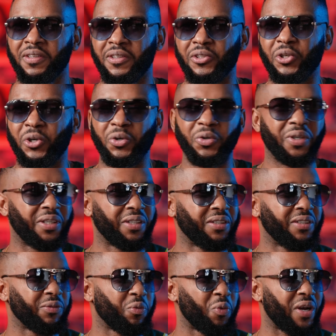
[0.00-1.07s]

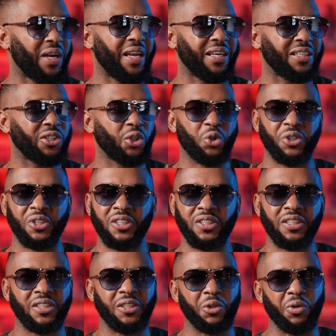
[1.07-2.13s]
And what I like is the
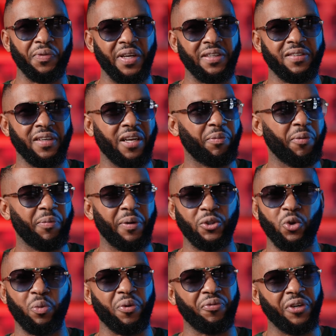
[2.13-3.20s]
consistency of their setup.
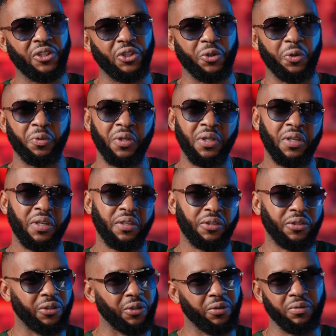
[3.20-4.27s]
Everybody's so professional,
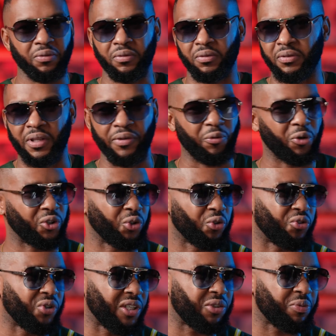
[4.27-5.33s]
They've got
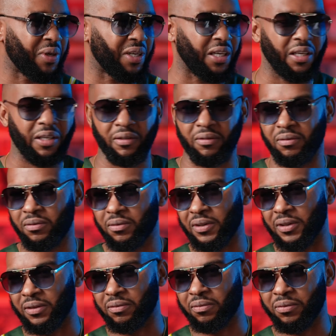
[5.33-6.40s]
your drinks ready.
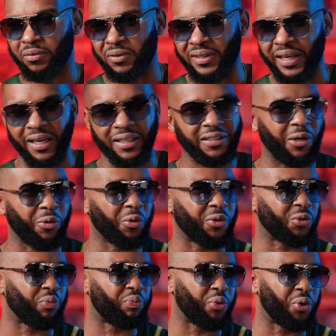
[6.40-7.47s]
The decks are
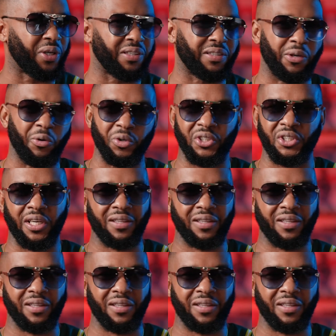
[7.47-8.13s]
always on point. They always